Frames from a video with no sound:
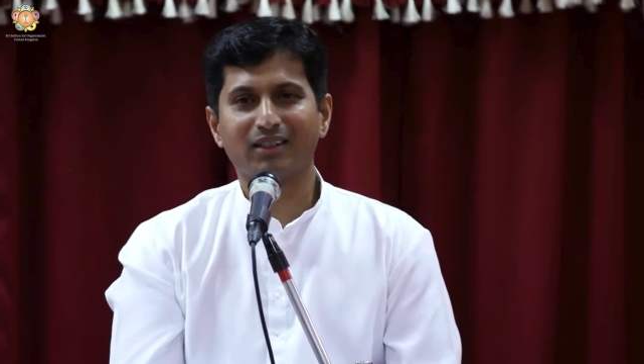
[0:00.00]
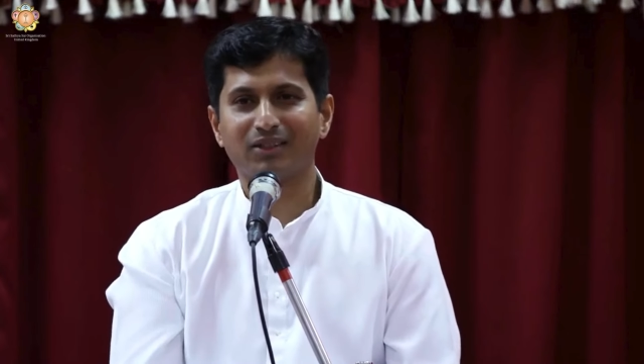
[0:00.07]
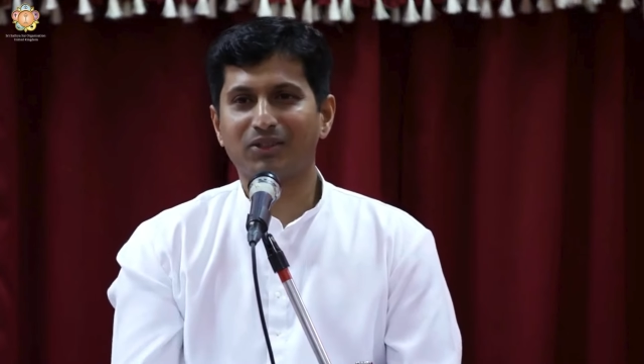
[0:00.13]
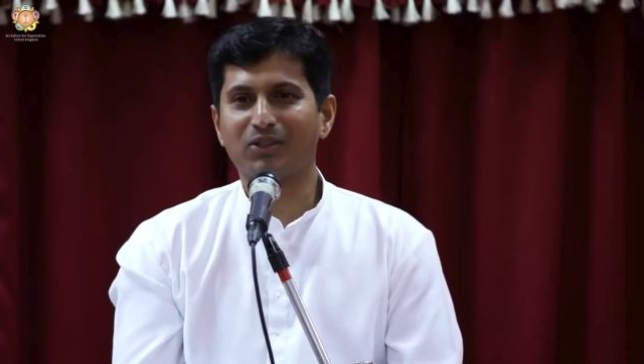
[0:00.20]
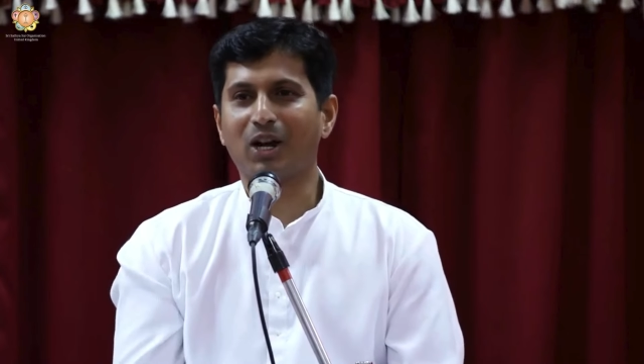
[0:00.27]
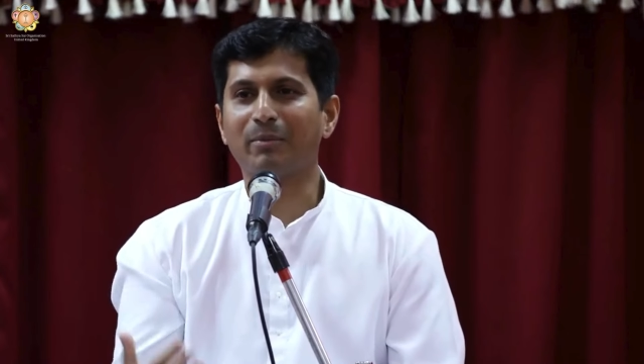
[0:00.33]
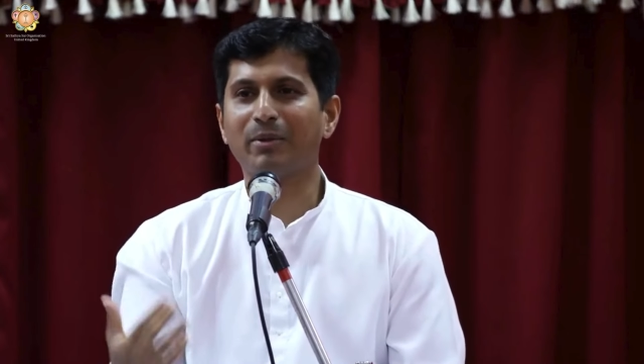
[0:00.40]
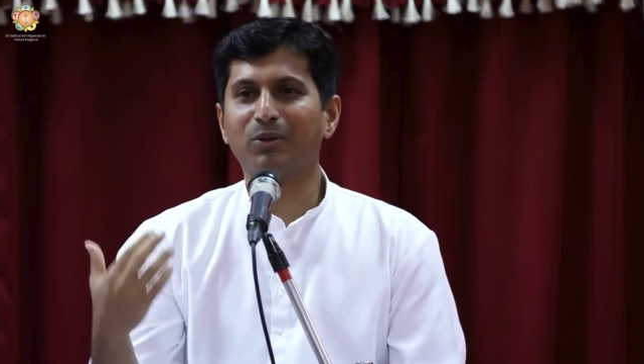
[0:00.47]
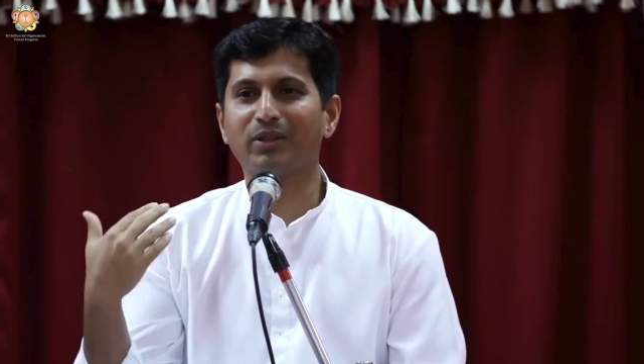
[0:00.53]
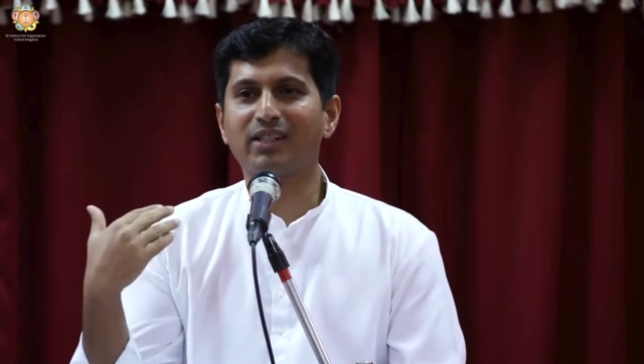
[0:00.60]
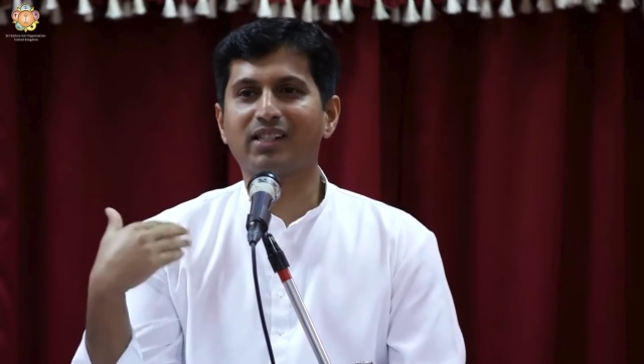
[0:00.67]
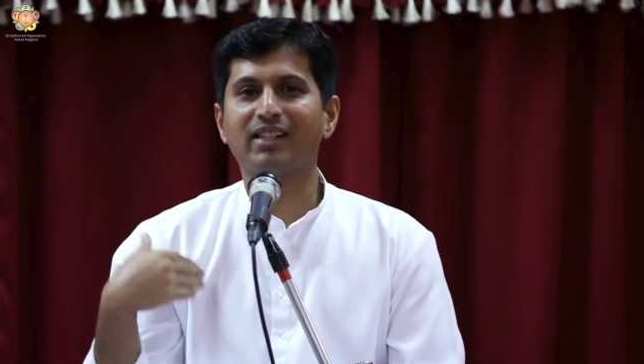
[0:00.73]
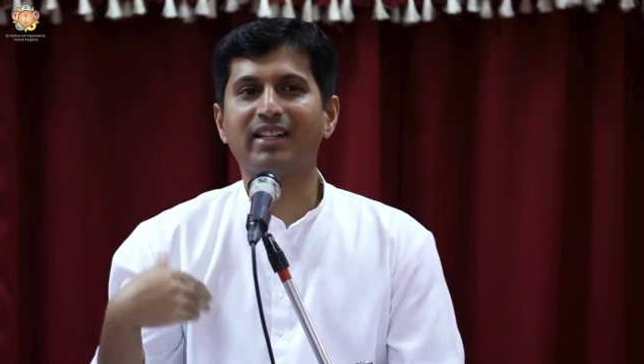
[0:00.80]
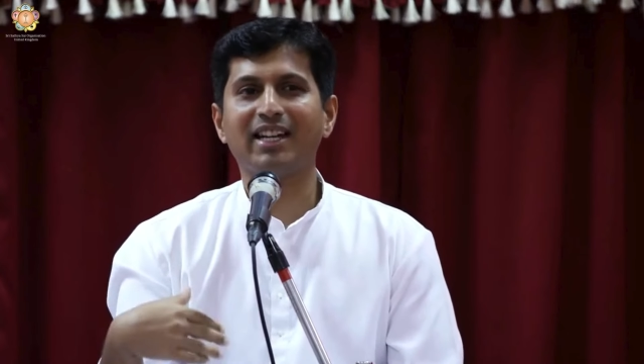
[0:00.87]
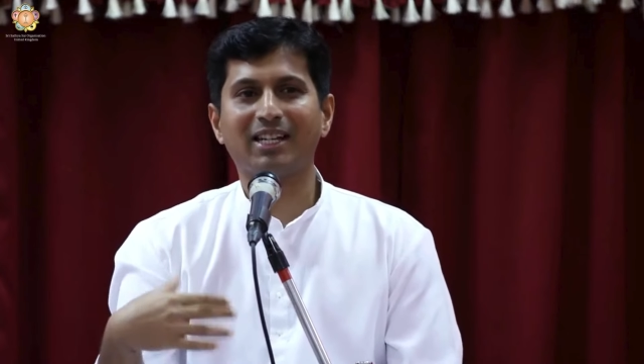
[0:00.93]
Swami would
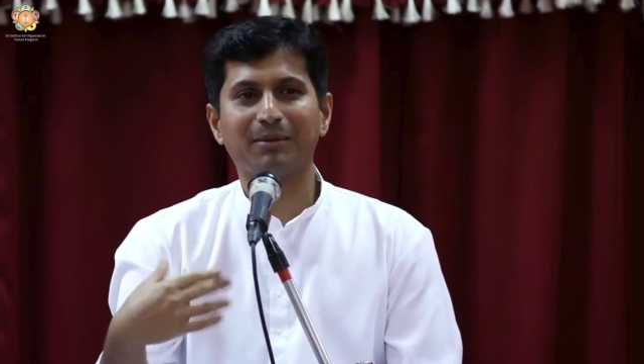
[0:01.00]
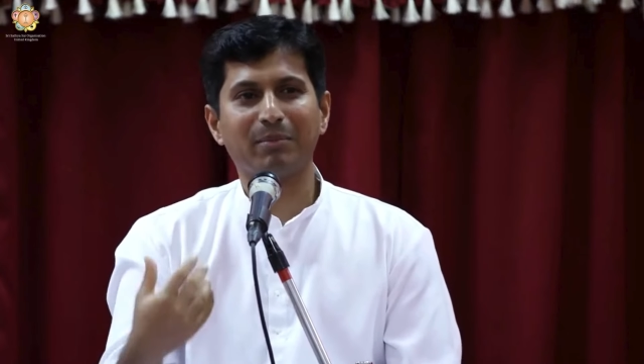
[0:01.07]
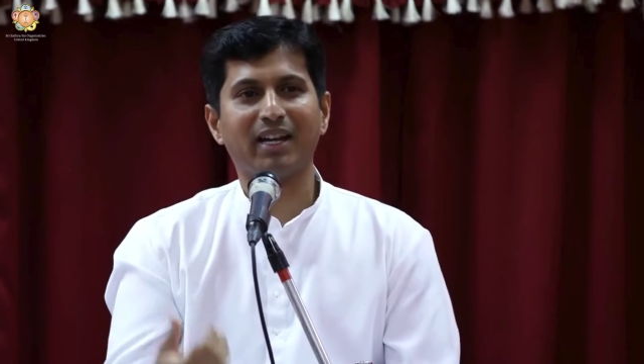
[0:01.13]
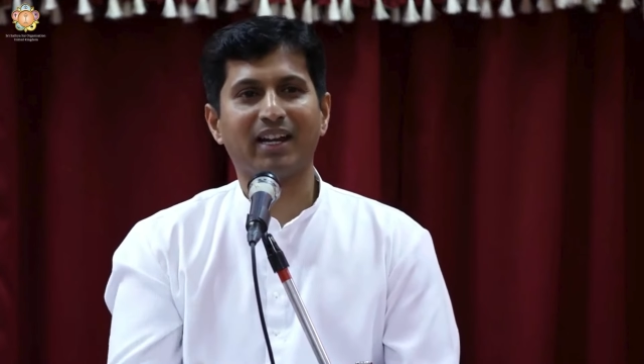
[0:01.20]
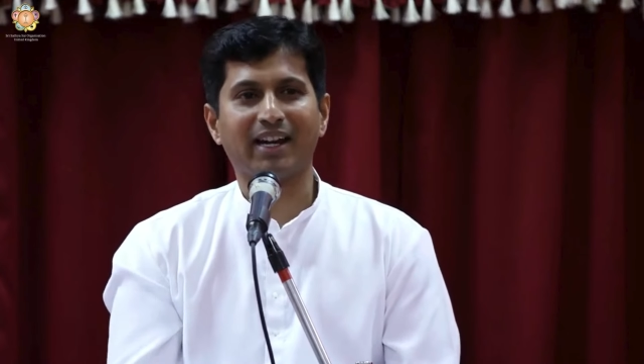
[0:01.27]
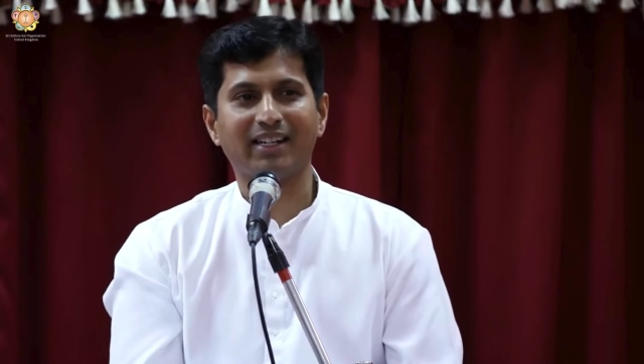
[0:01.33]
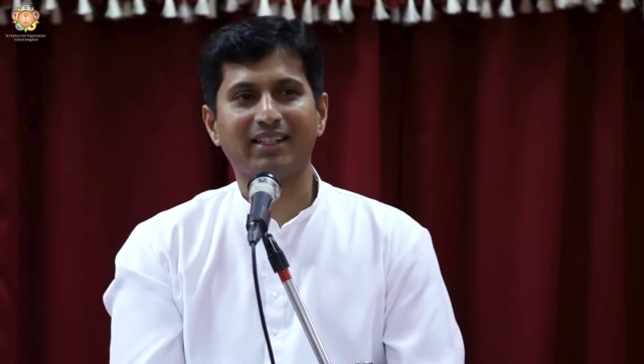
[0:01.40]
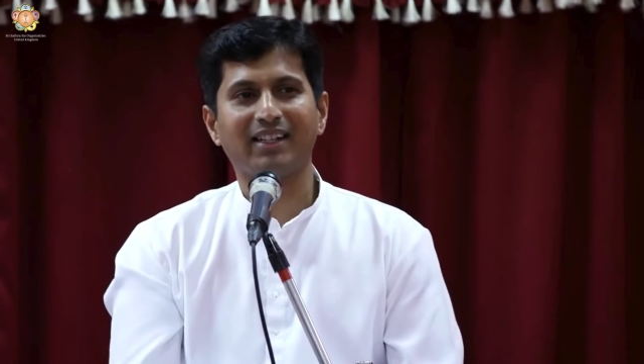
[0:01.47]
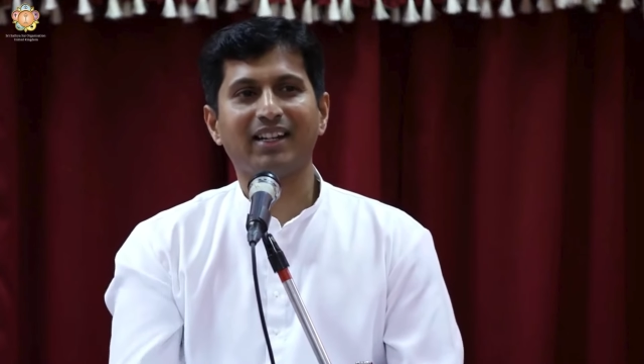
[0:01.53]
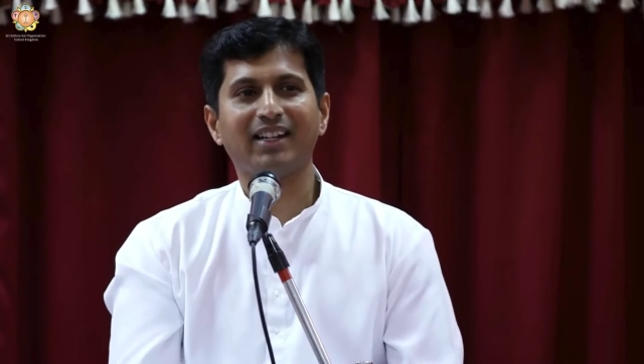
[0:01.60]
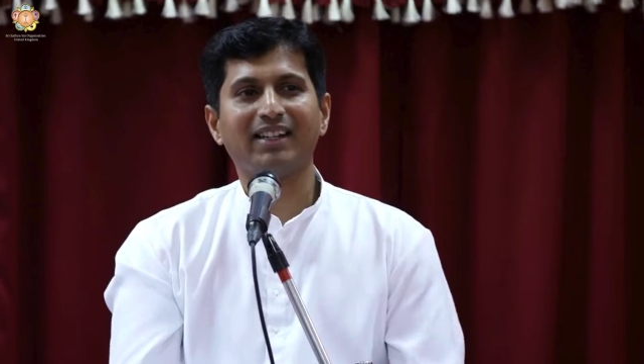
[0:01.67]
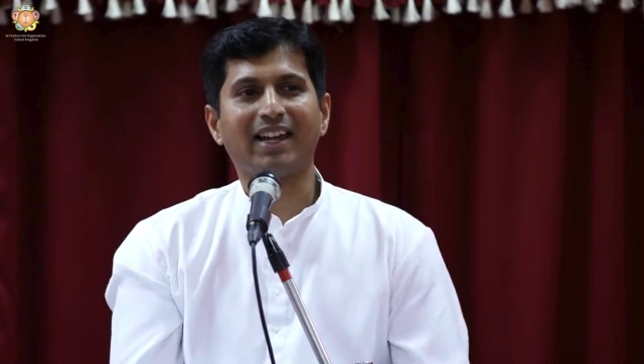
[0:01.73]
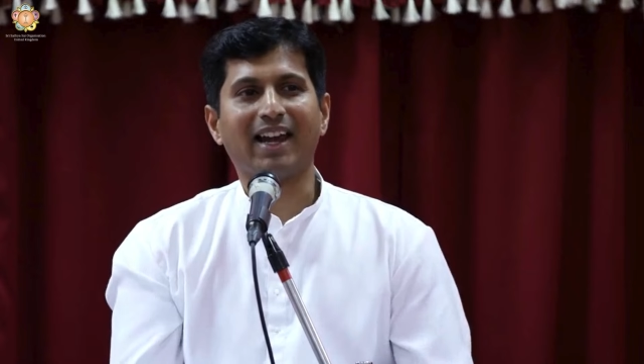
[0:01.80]
sneak behind